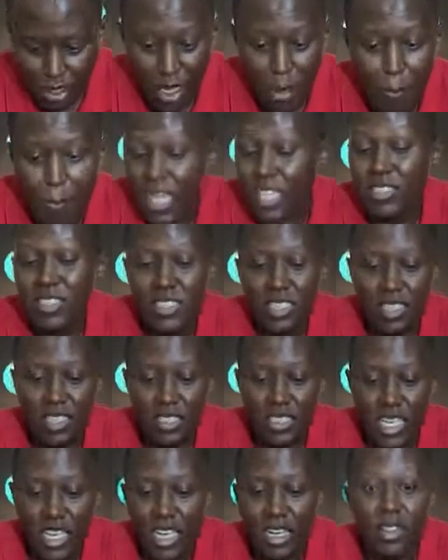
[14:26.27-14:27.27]
But
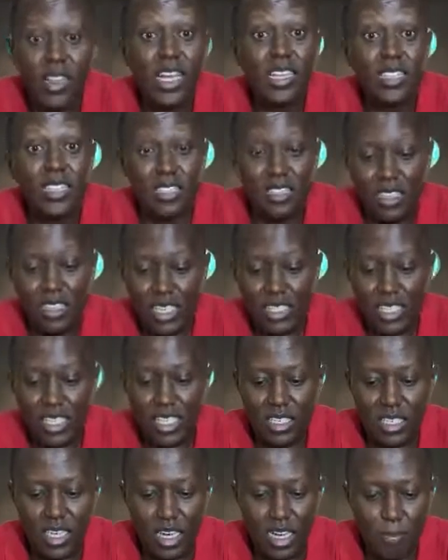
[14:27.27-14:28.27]
yeah, that's
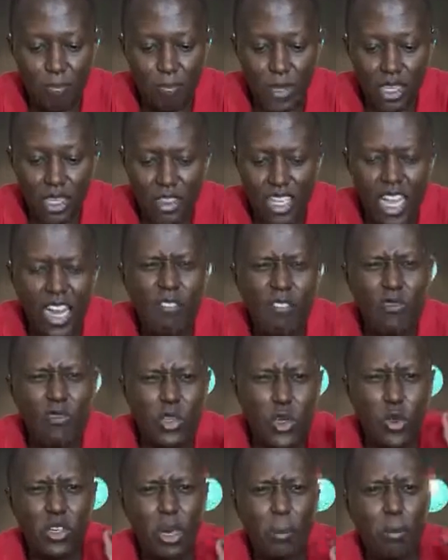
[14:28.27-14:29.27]
it. I think I've
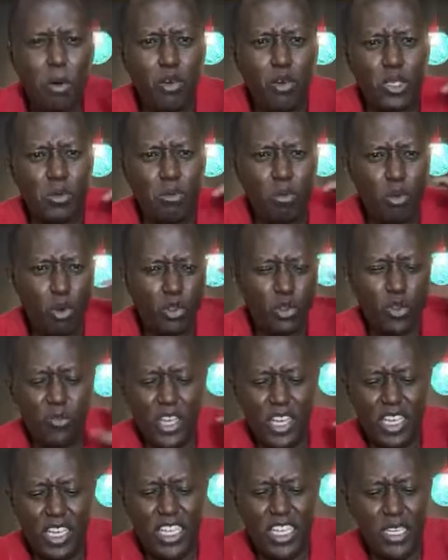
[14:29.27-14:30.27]
talked about most of
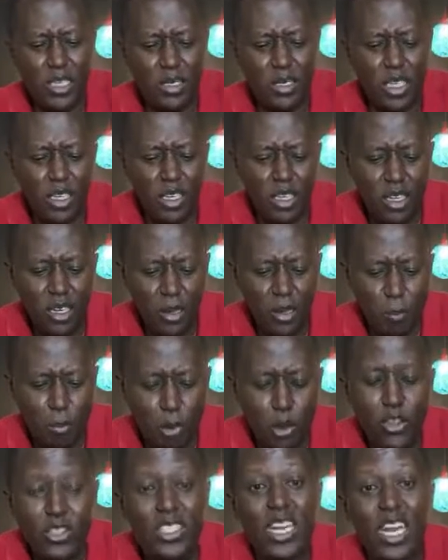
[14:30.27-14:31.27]
the key
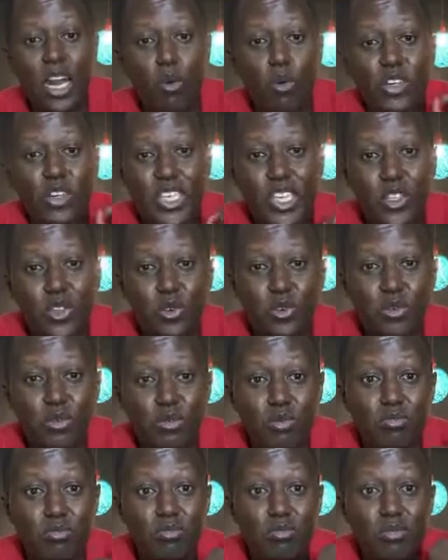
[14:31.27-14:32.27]
points that I wanted to
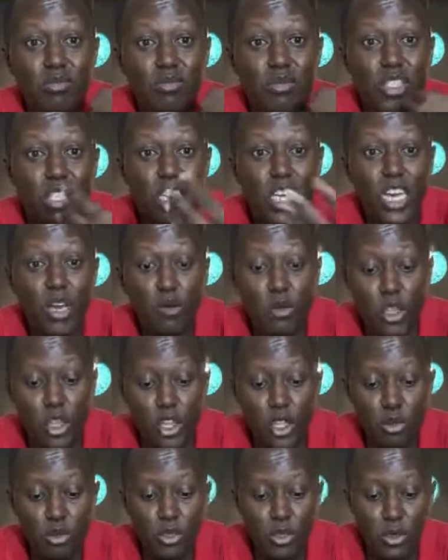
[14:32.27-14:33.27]
share with
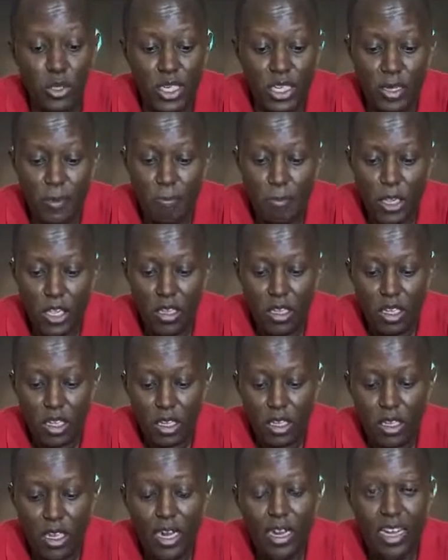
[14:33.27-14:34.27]
you today.
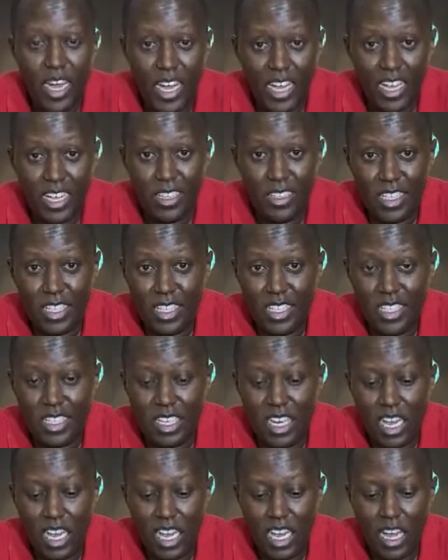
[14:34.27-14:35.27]
Again, this is
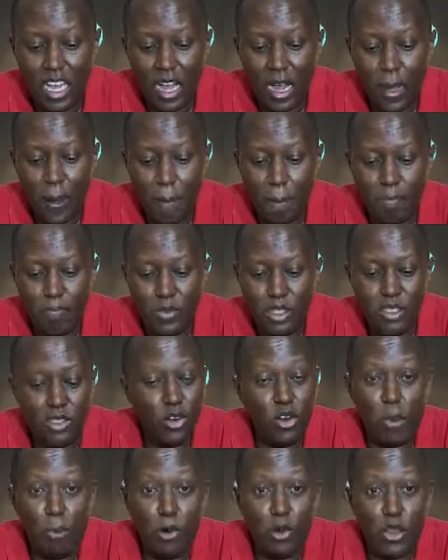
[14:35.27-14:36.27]
it's
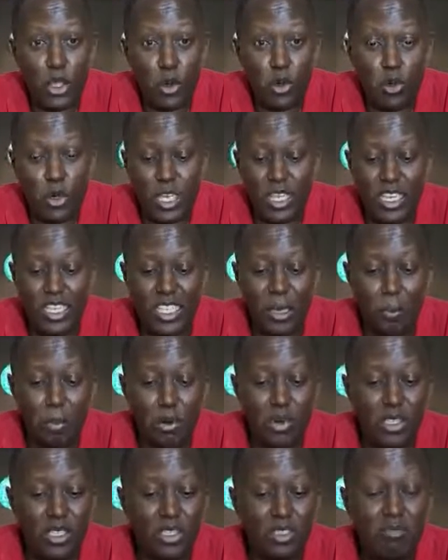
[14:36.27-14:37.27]
not about the cooking, it's
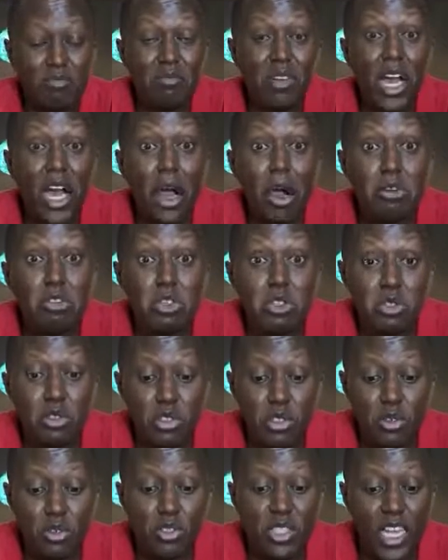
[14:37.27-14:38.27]
about how do you
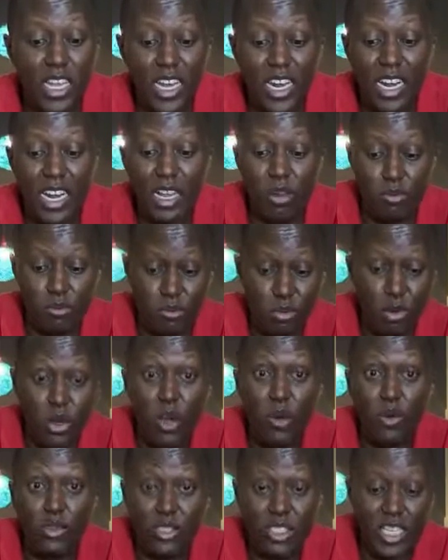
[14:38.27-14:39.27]
choose. And what I
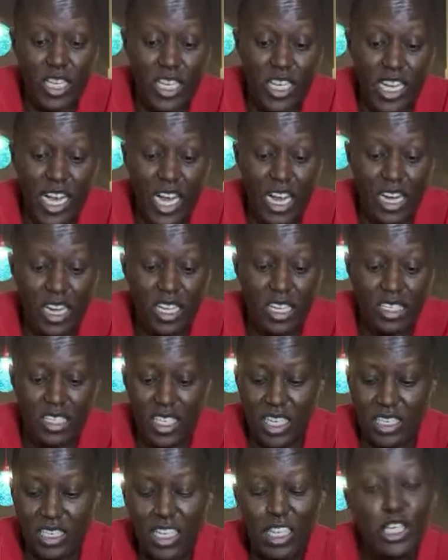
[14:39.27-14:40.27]
was saying earlier is
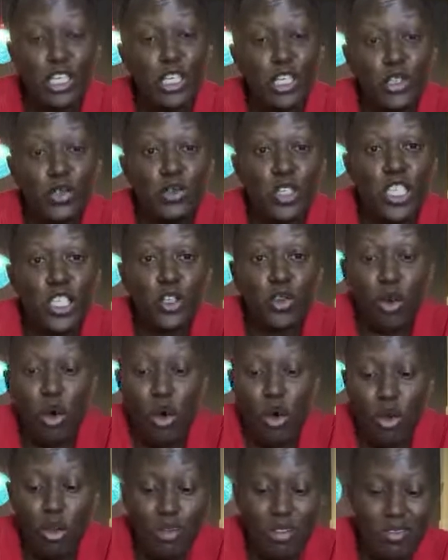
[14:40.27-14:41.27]
that you need
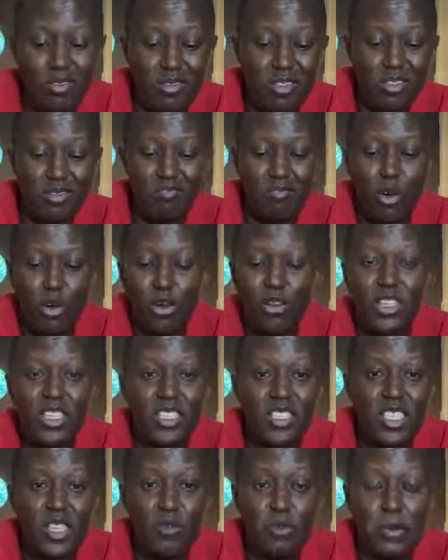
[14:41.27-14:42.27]
all these
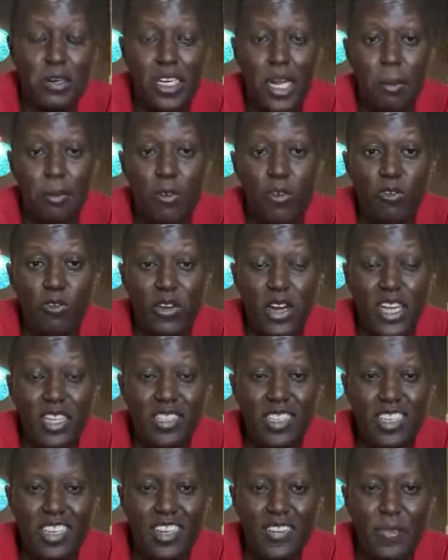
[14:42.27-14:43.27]
different types of
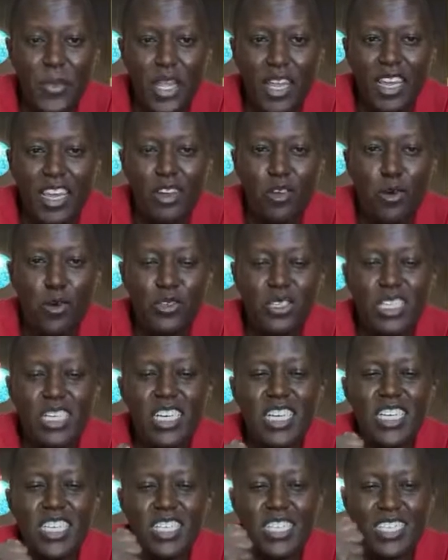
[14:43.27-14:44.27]
rice, because
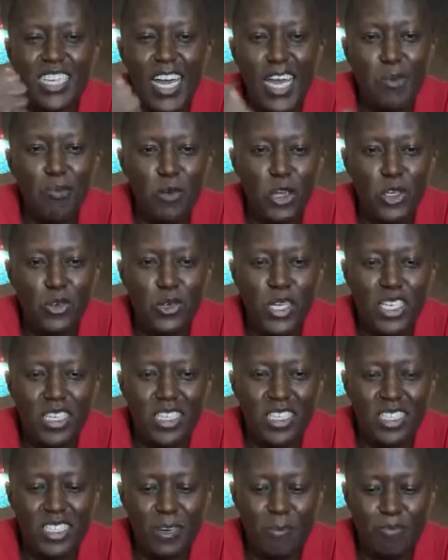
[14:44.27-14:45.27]
each time when you
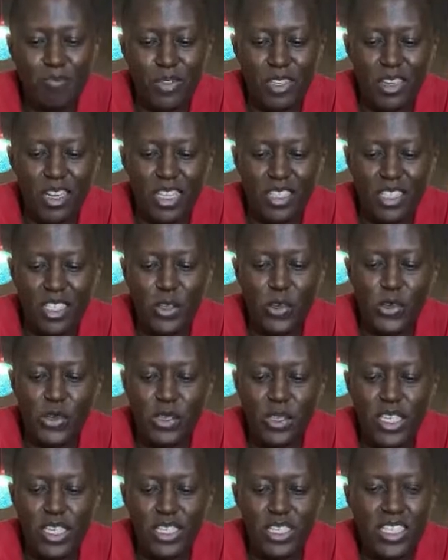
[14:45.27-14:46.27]
eat, let's say you
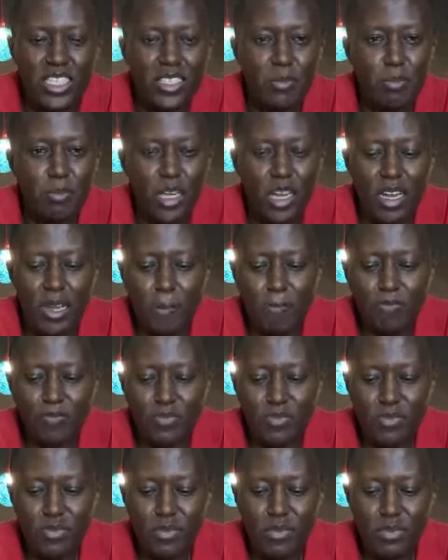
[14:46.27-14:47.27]
eat
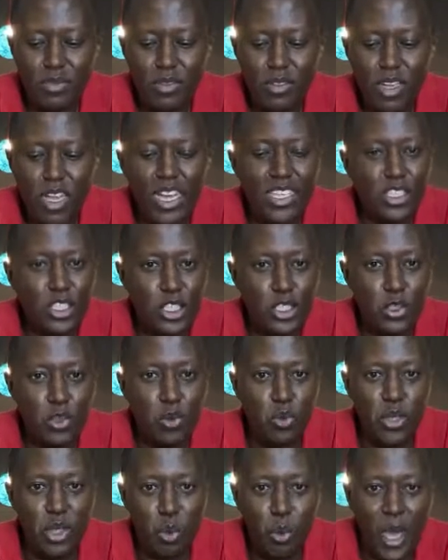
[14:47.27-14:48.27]
a stew
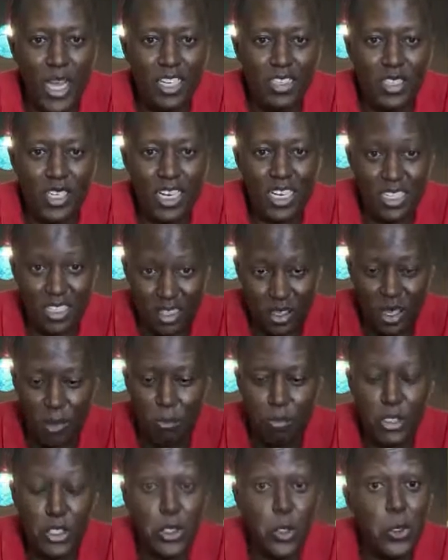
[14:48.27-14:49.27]
with white rice, the
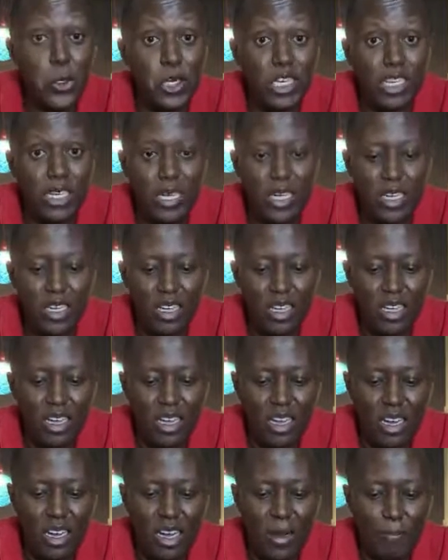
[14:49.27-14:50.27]
Pishori,
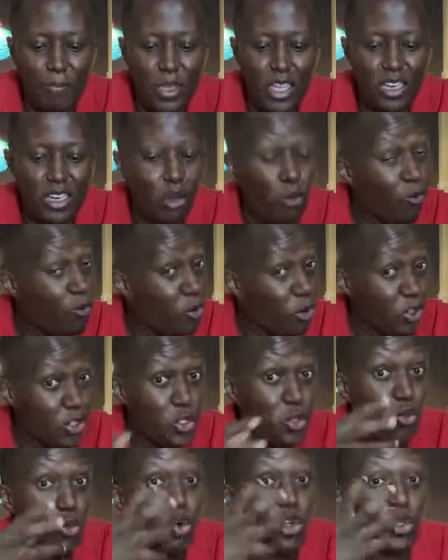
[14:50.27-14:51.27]
and of course
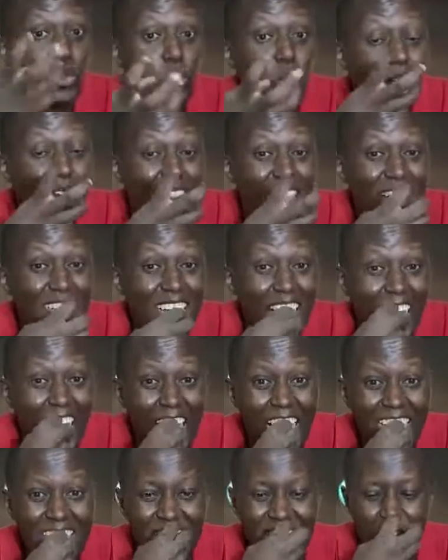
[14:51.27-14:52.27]
you want one that
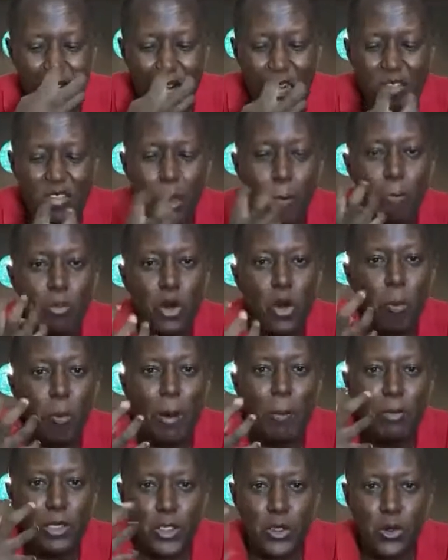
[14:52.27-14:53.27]
has the
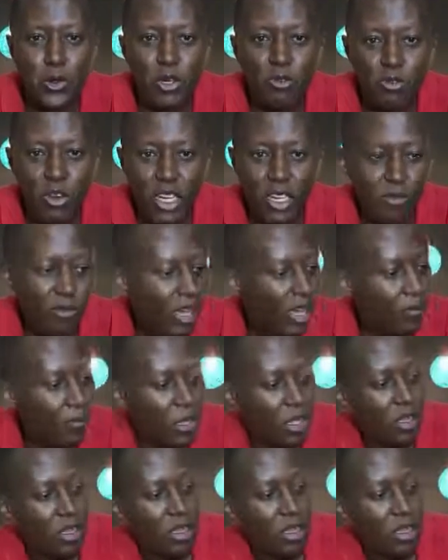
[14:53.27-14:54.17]
proper Pishori flavor.